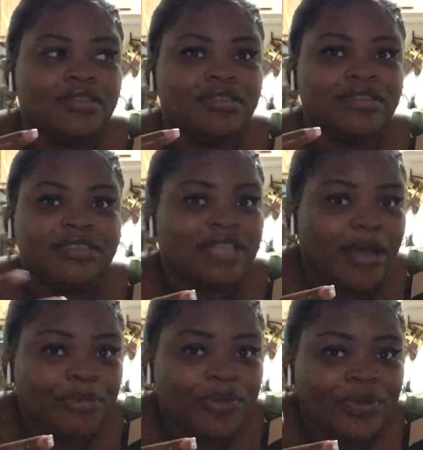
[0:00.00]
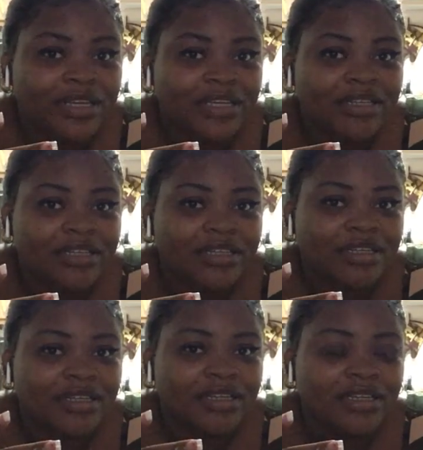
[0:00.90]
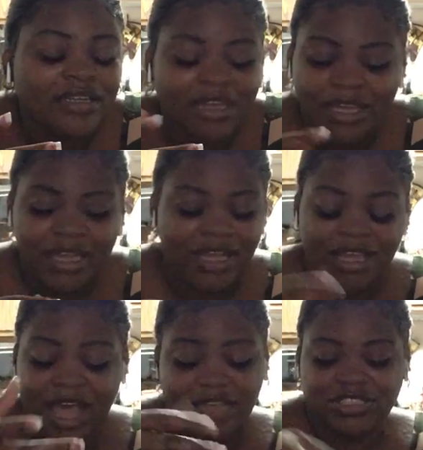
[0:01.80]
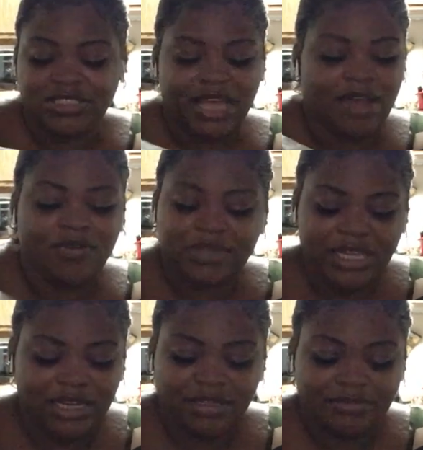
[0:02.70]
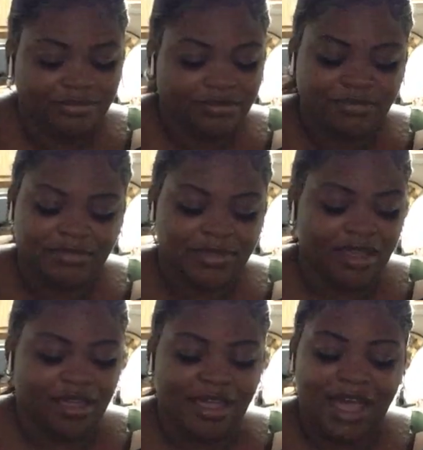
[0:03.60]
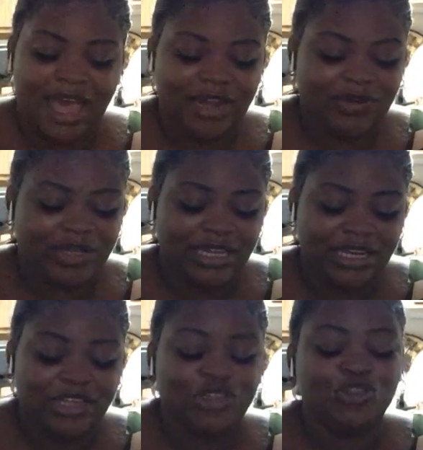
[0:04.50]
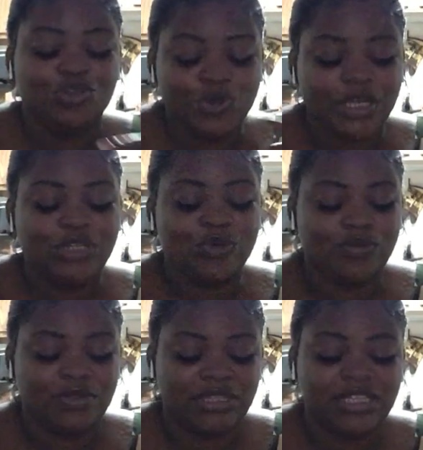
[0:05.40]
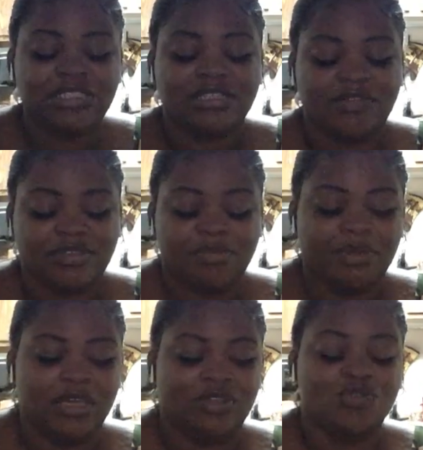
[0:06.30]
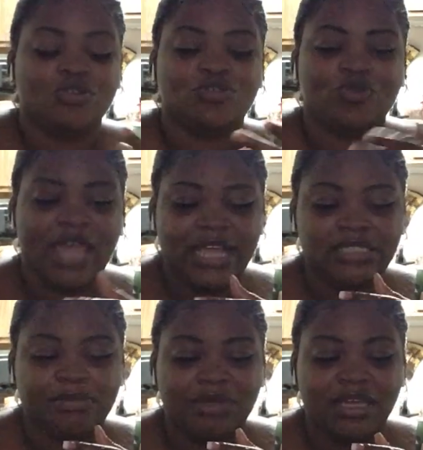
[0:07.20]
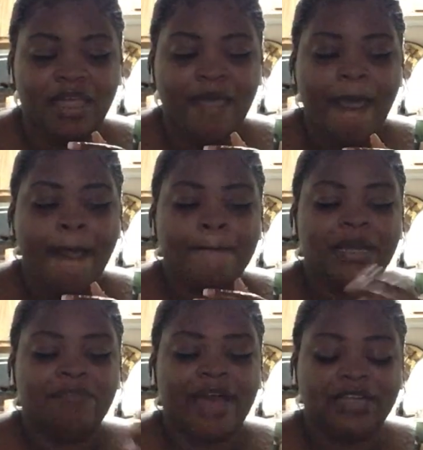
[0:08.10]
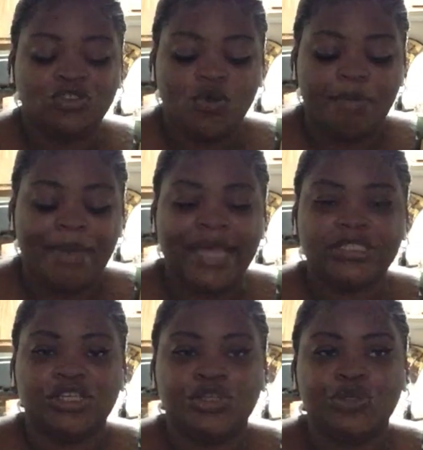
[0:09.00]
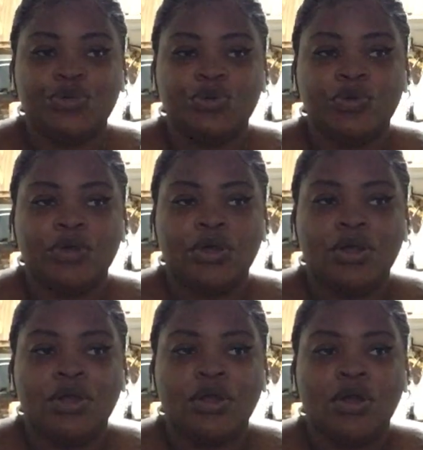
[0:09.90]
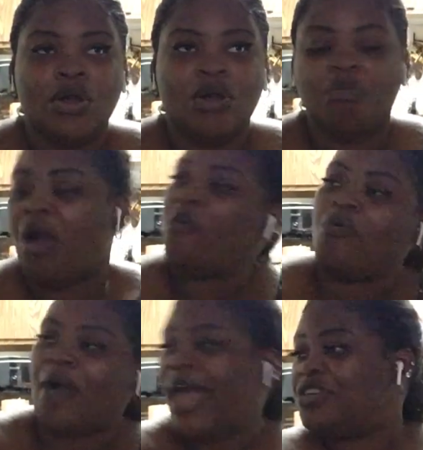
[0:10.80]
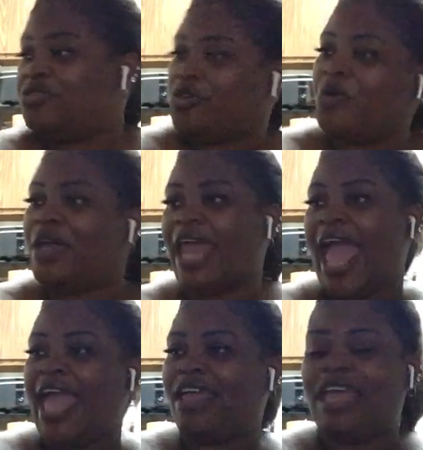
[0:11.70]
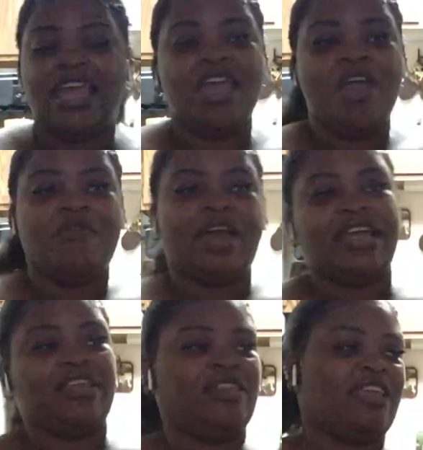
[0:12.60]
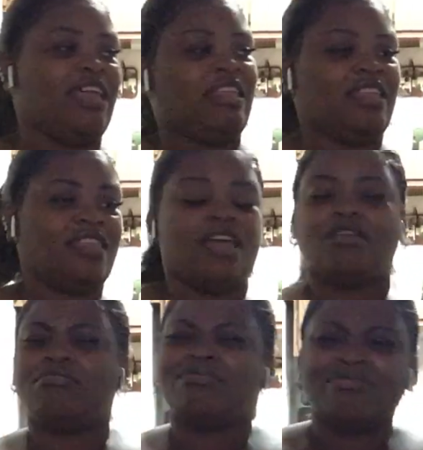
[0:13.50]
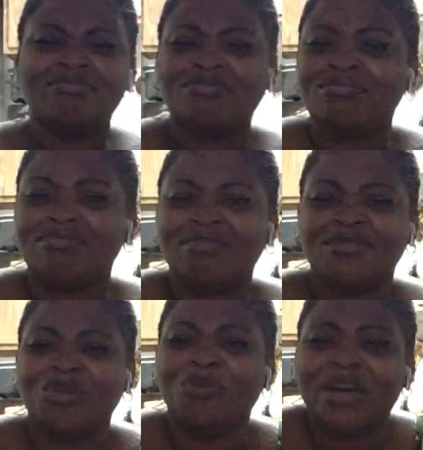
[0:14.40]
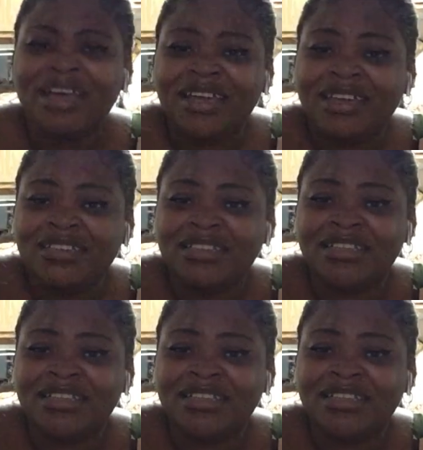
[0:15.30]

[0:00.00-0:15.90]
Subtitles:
Stop doing it. And I don't get it. I don't get it. You can do this stuff to me, you can do that to me, but if I do it back to you, whoa, why you doing that? And why did that? What?